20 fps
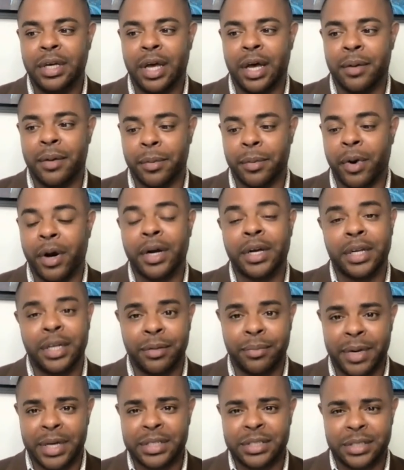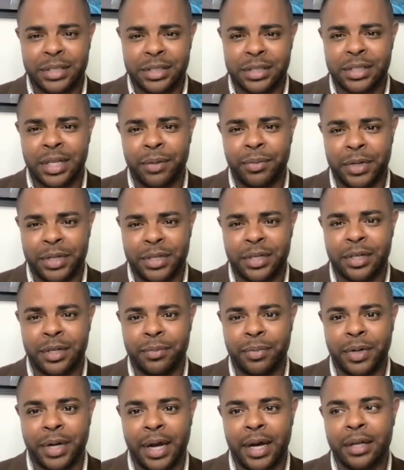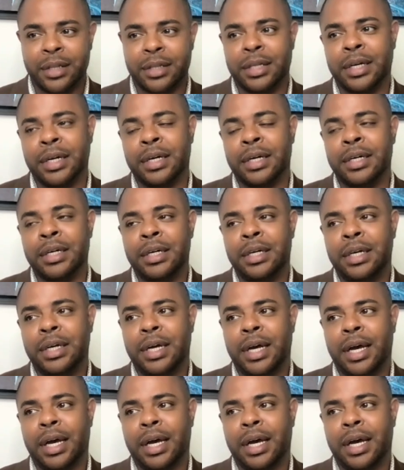The marketing messages that we tend to put out there